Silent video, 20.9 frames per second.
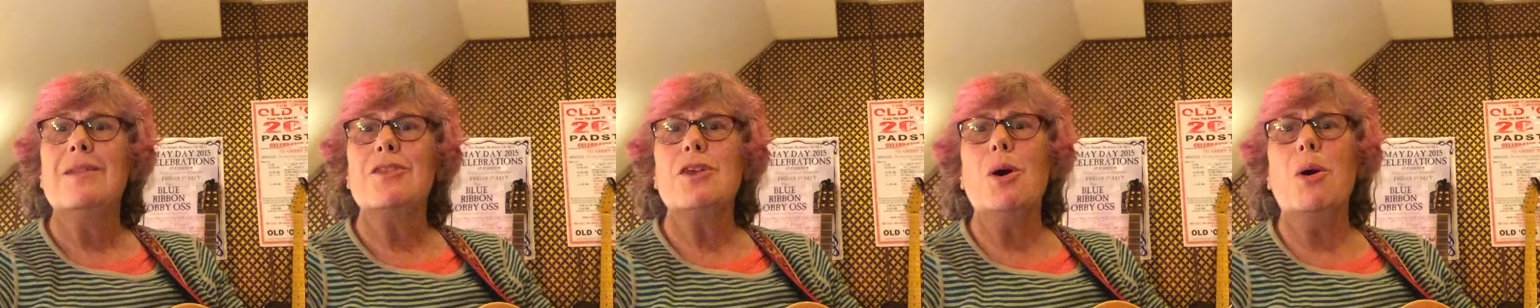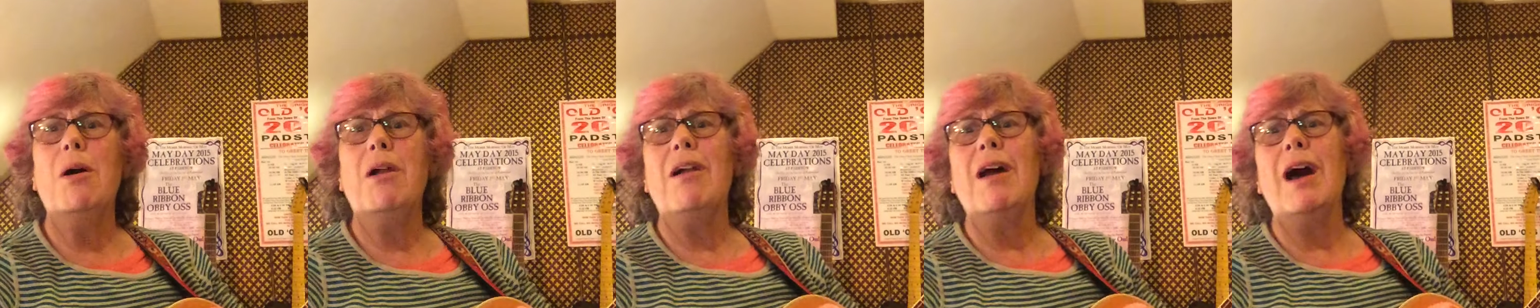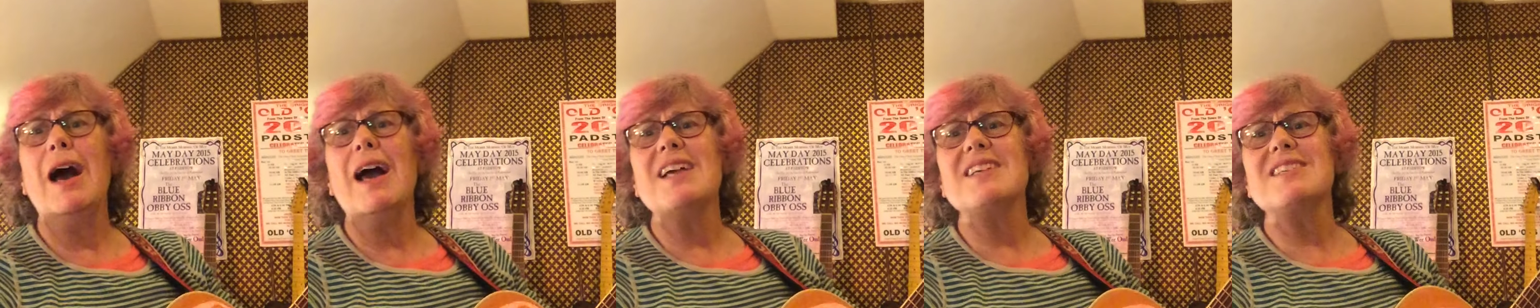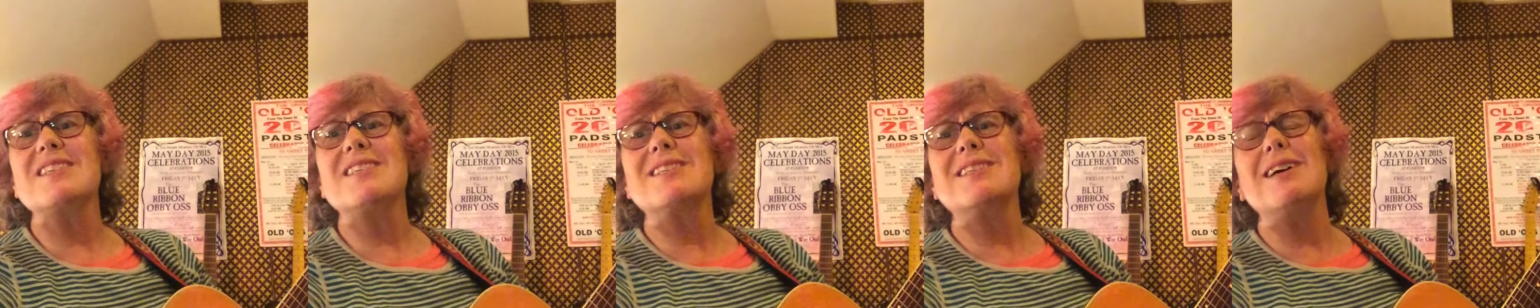Though our
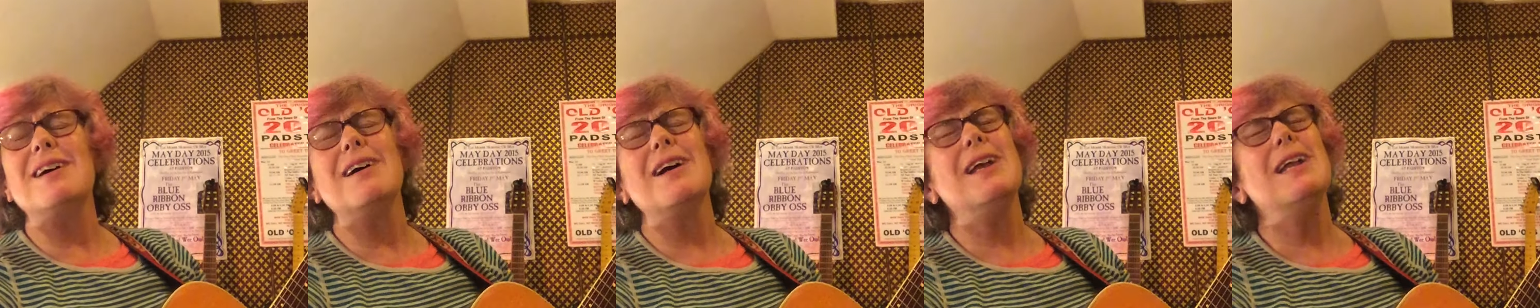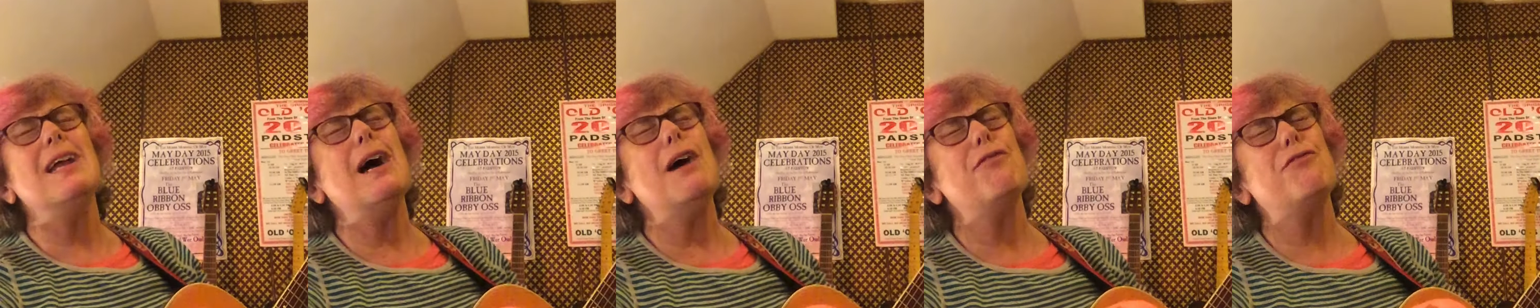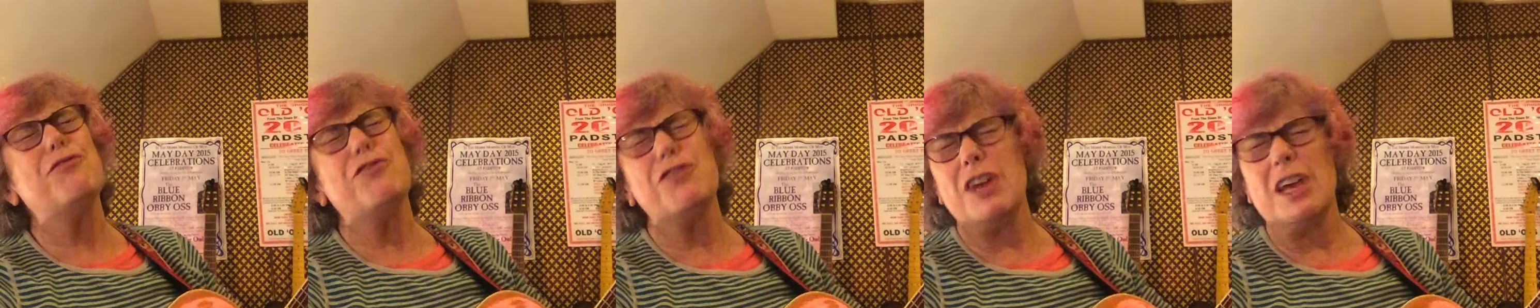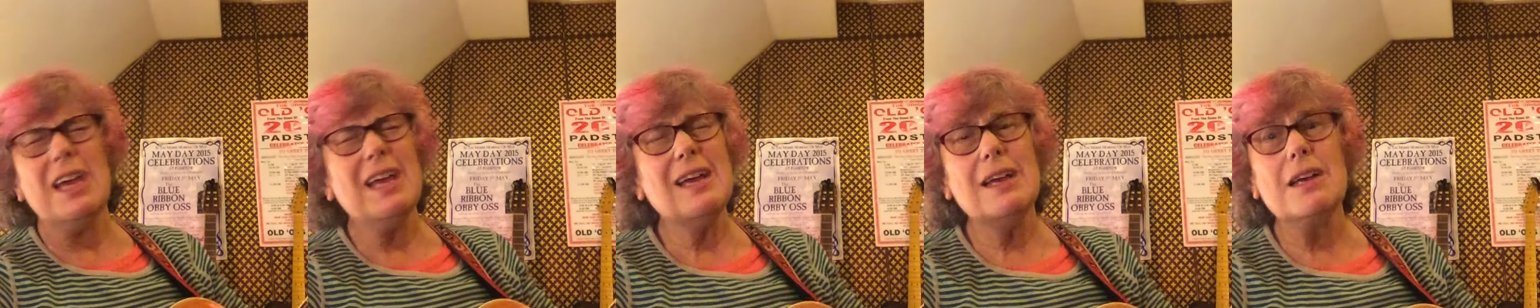eyes stung and our
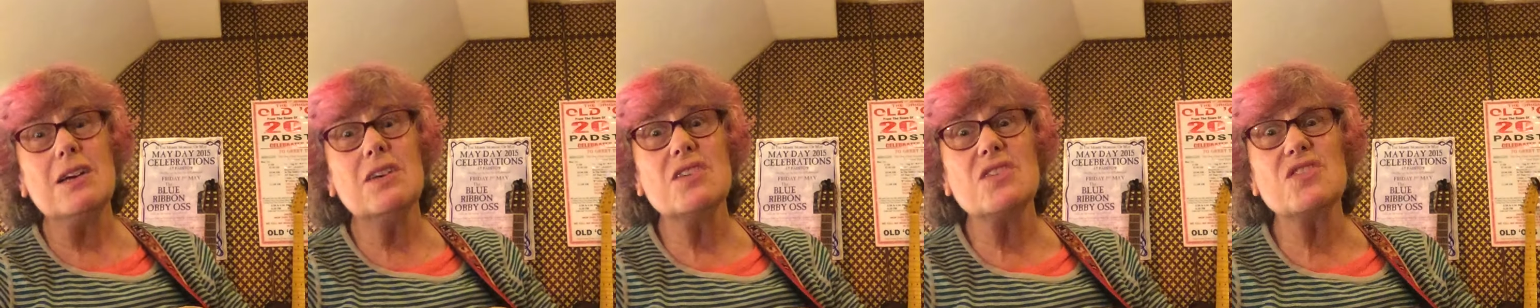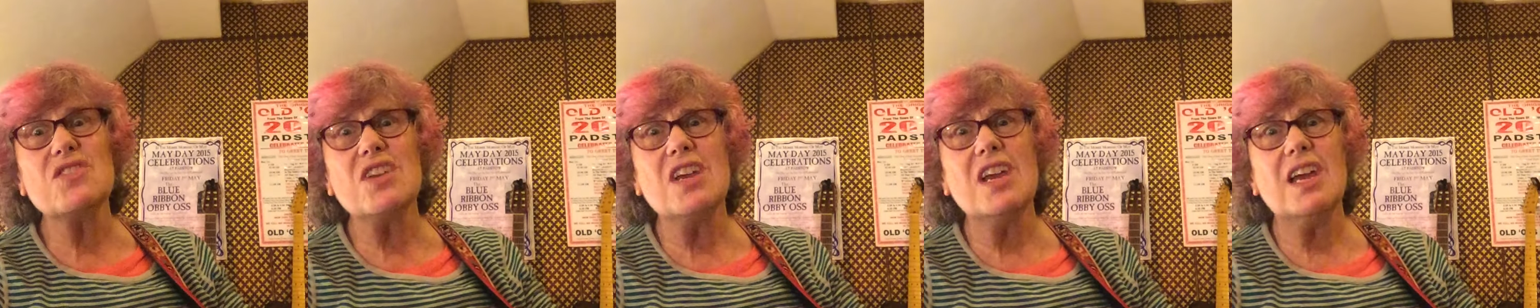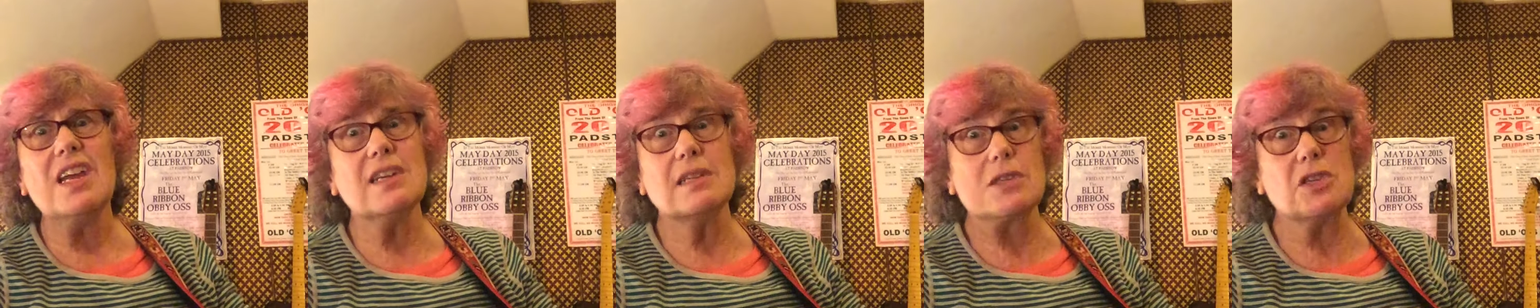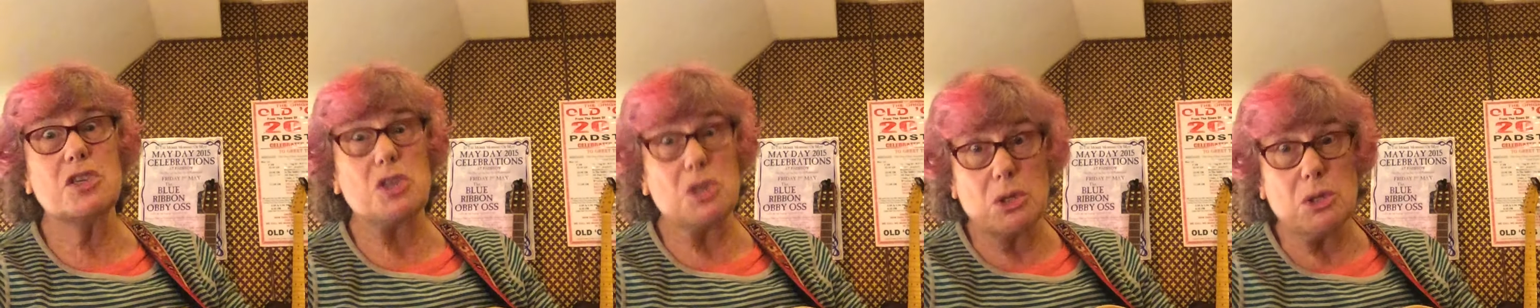fingers did
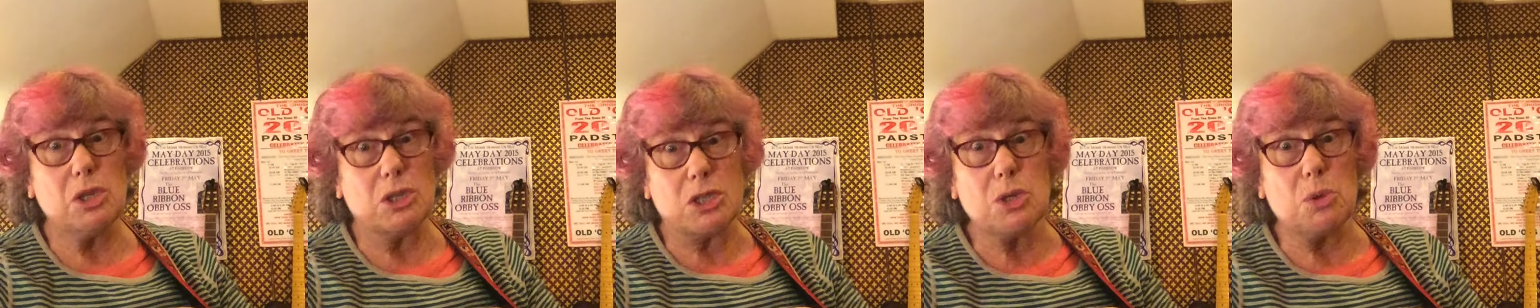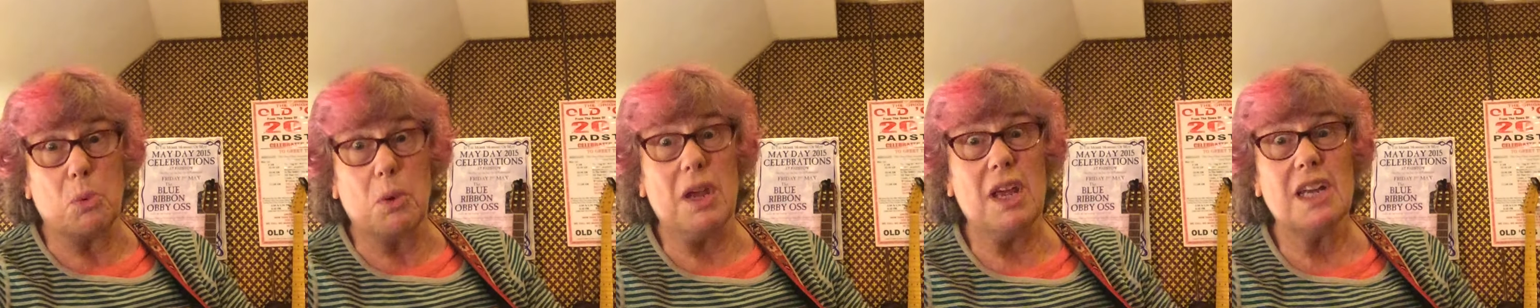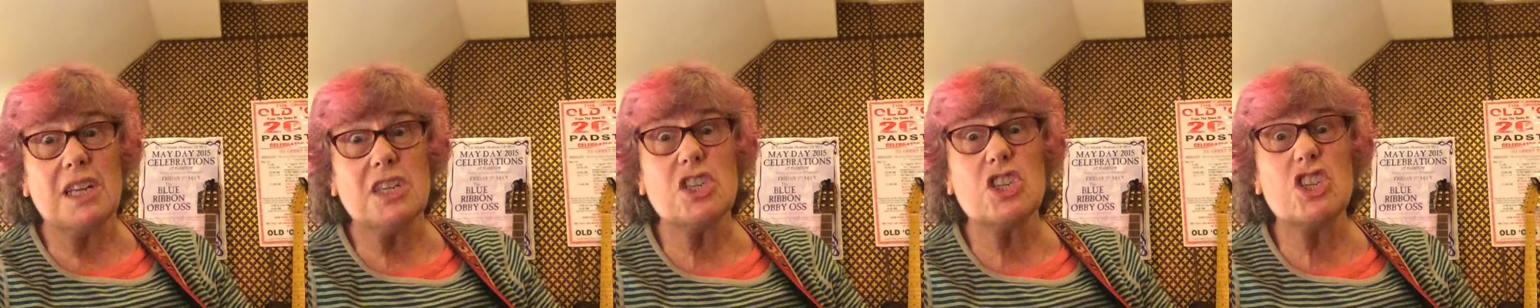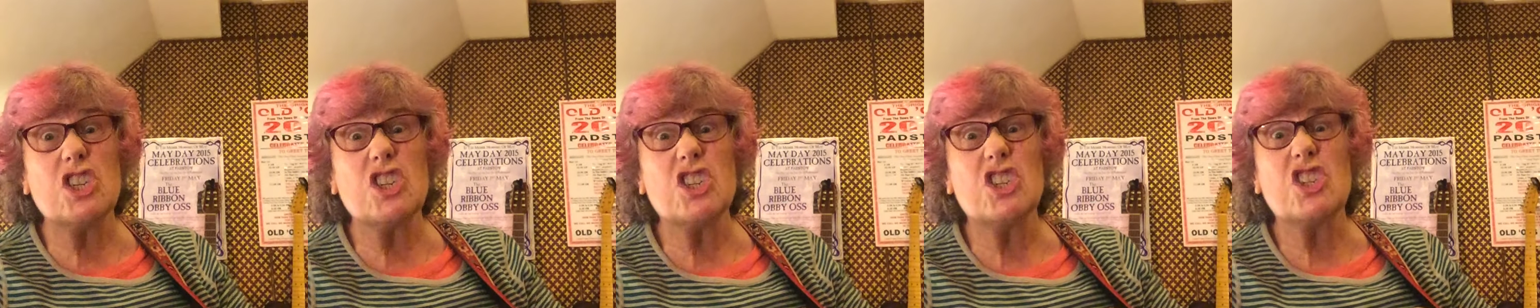
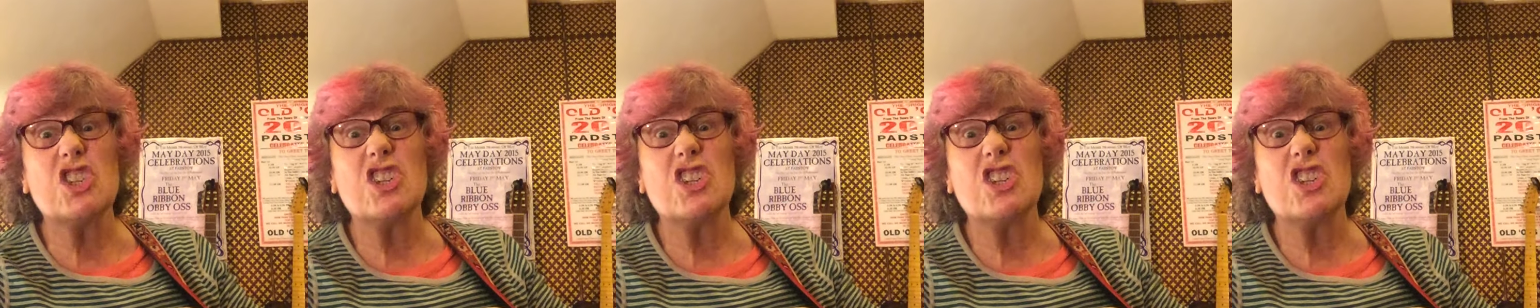twitch.